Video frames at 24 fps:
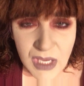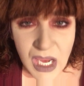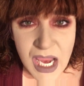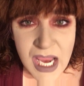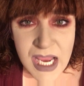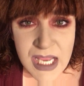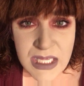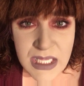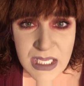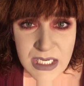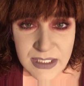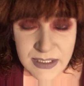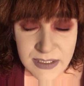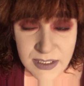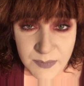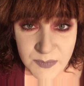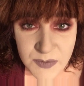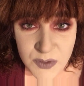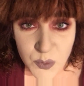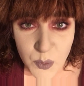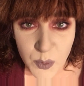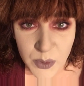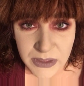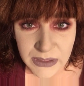and they
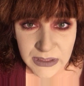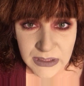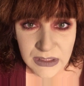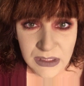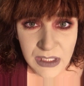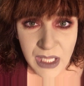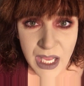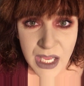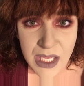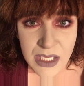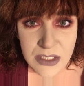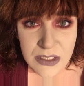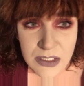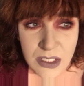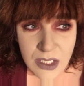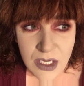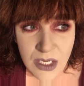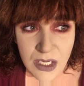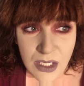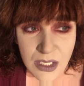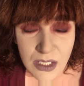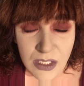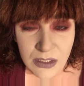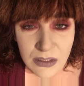subsequently led
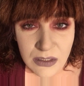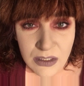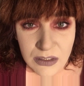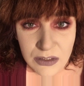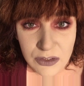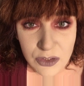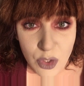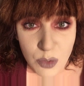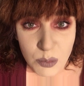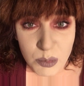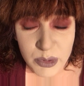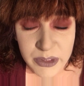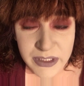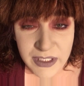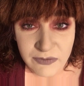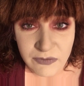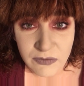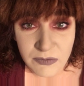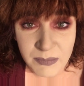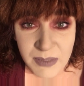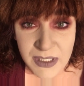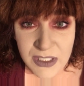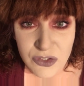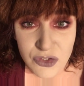the global
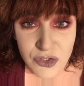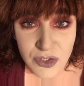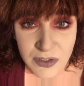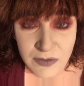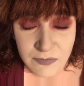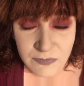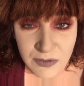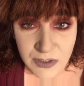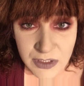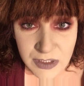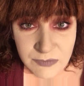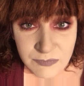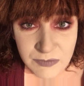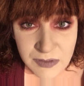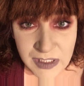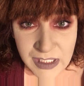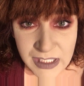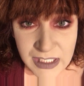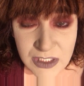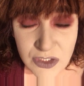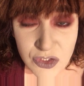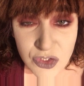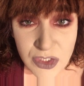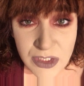defamation and
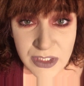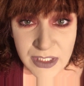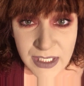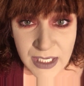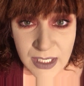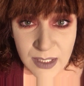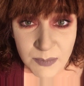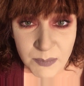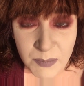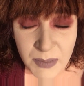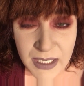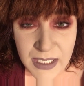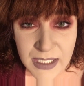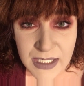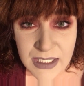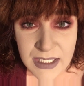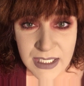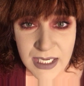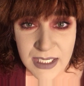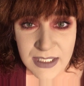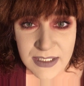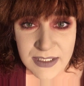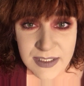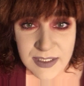vilification campaign
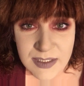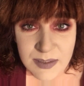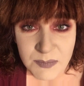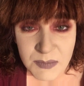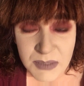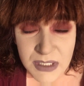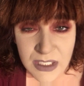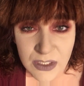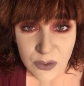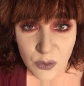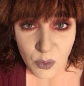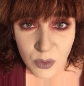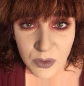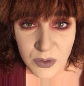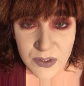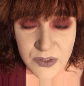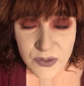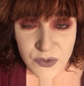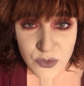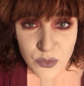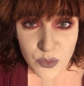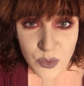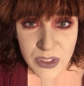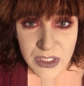against me and
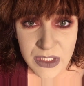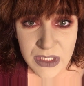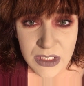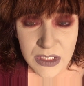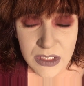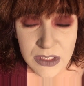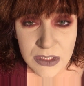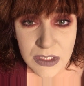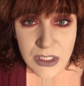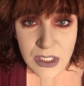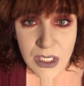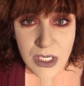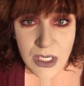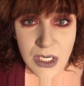orchestrated